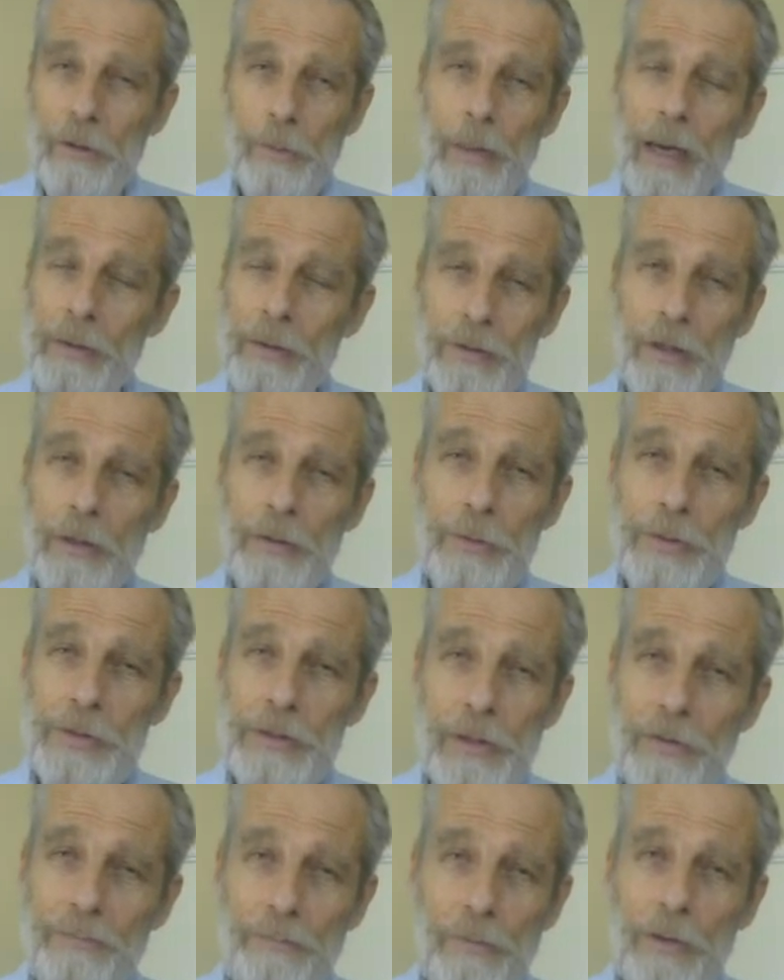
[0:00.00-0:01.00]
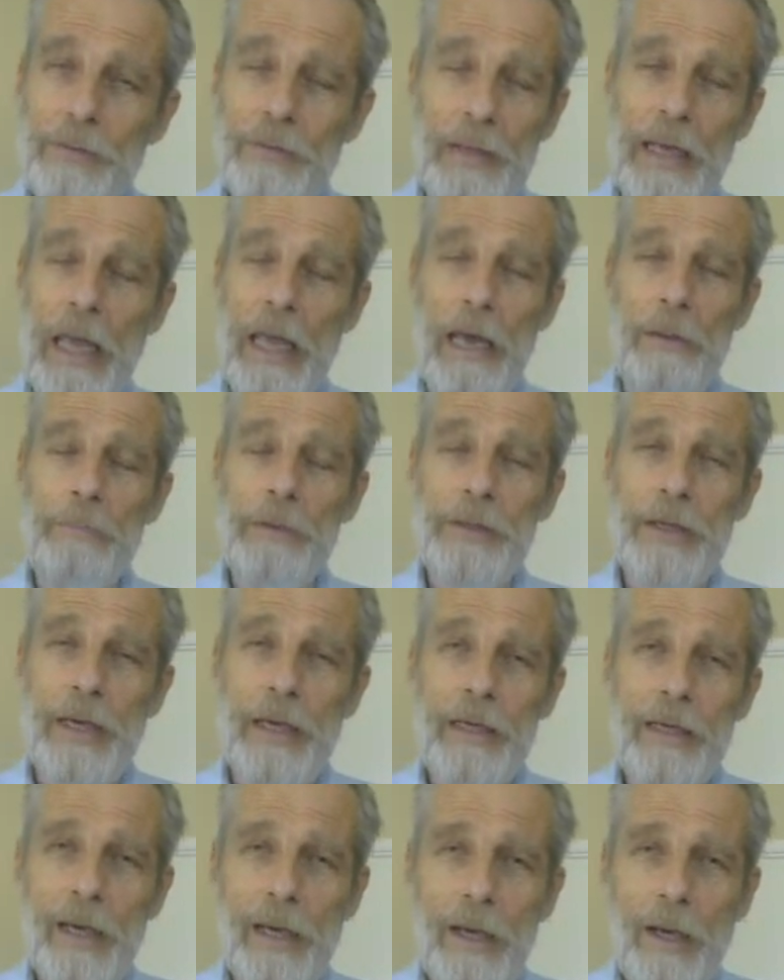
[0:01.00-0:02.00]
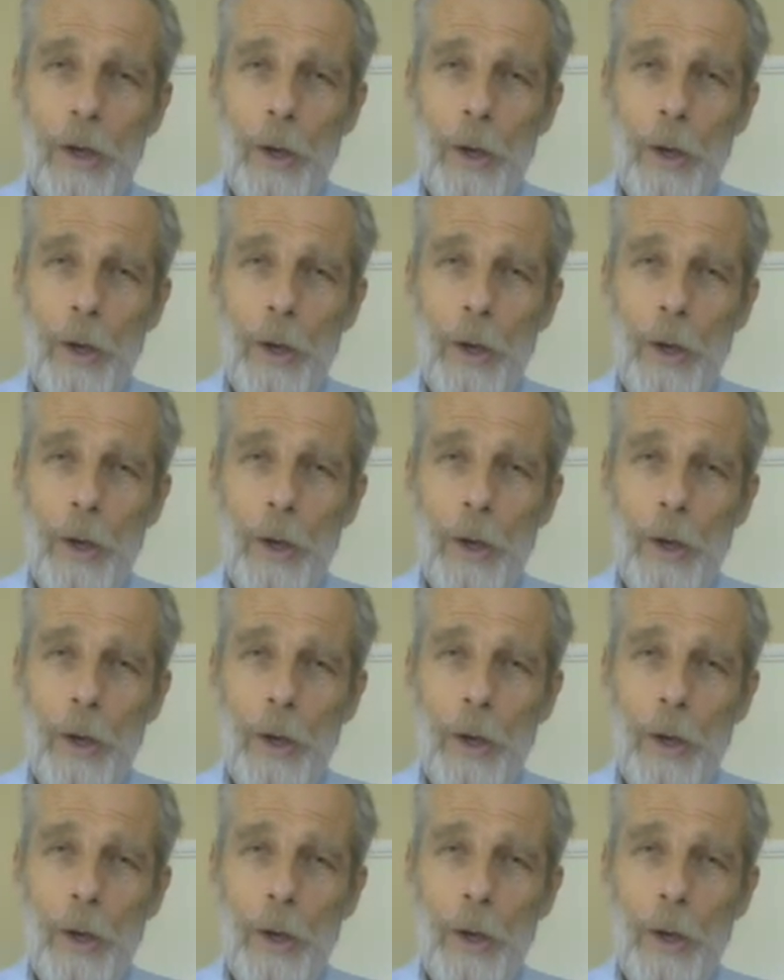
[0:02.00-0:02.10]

They're about to lose their foot, they amputate.